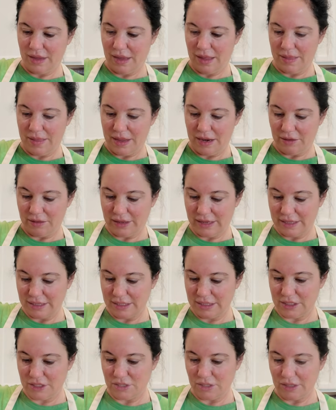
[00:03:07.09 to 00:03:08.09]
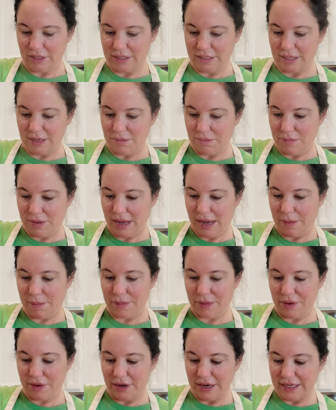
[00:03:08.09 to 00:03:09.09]
And then I'll get the salt and
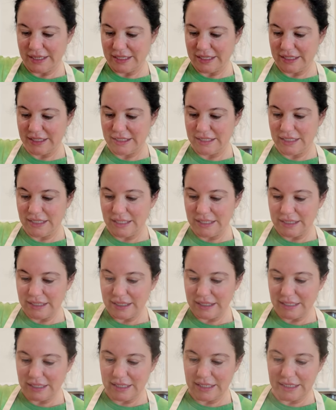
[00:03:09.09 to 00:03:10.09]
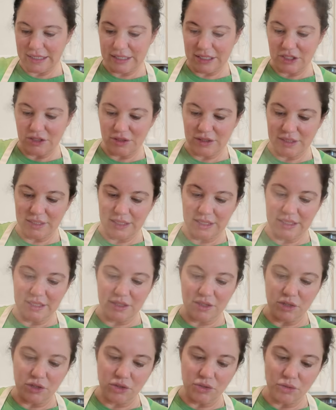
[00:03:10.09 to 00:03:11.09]
pepper and season it. So you
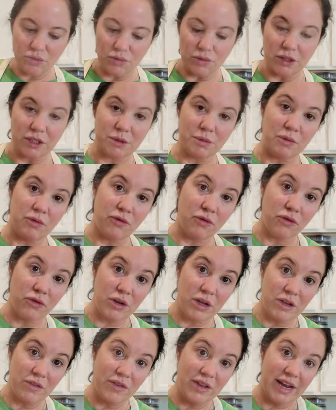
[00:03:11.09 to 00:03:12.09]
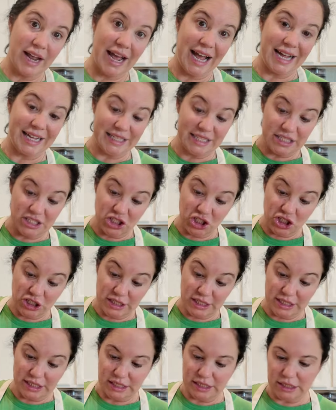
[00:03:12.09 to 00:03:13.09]
season the noodles before you even add the
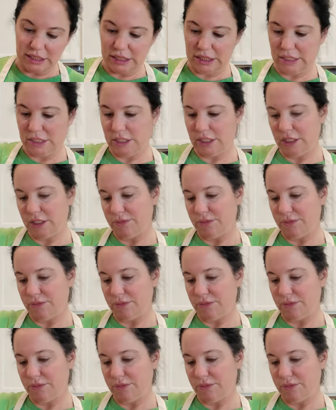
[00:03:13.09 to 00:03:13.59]
cheese.